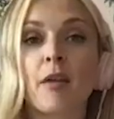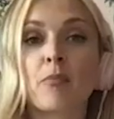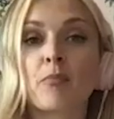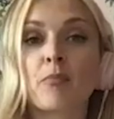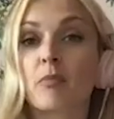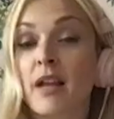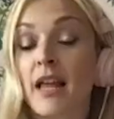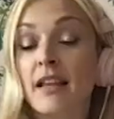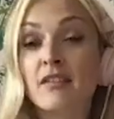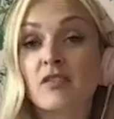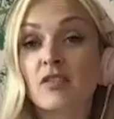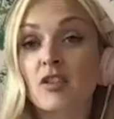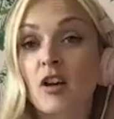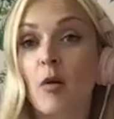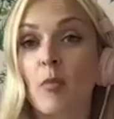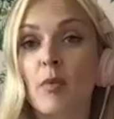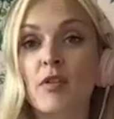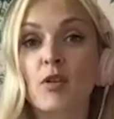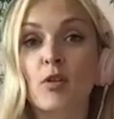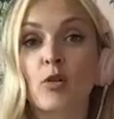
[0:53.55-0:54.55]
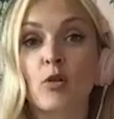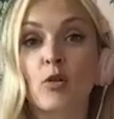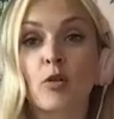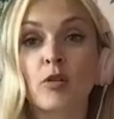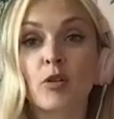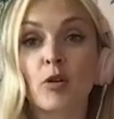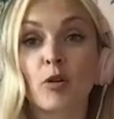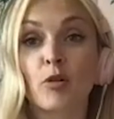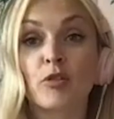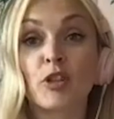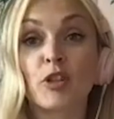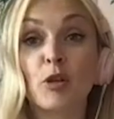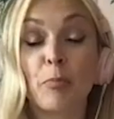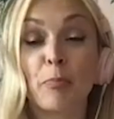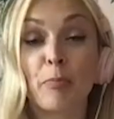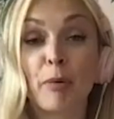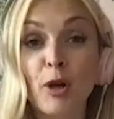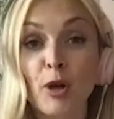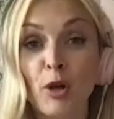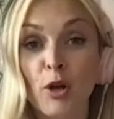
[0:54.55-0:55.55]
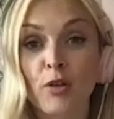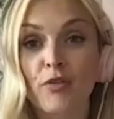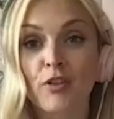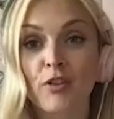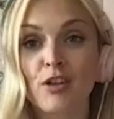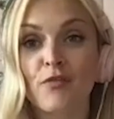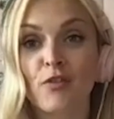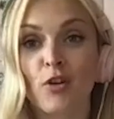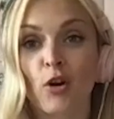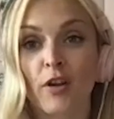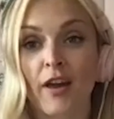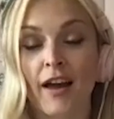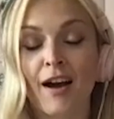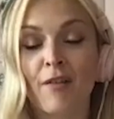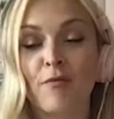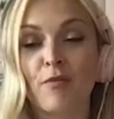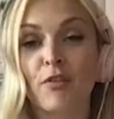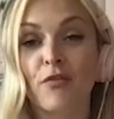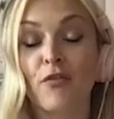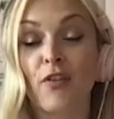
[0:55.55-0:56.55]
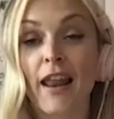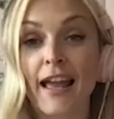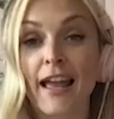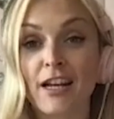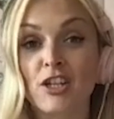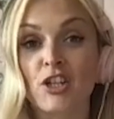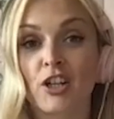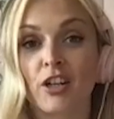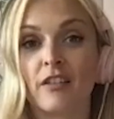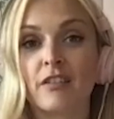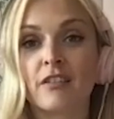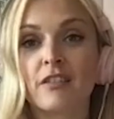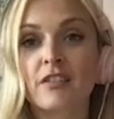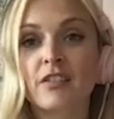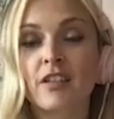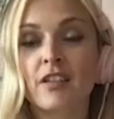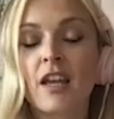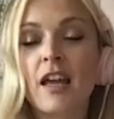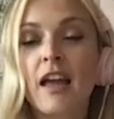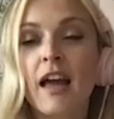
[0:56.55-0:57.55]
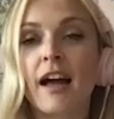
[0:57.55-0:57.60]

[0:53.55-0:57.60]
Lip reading: And let's start with your new book that you've got out, Reflections.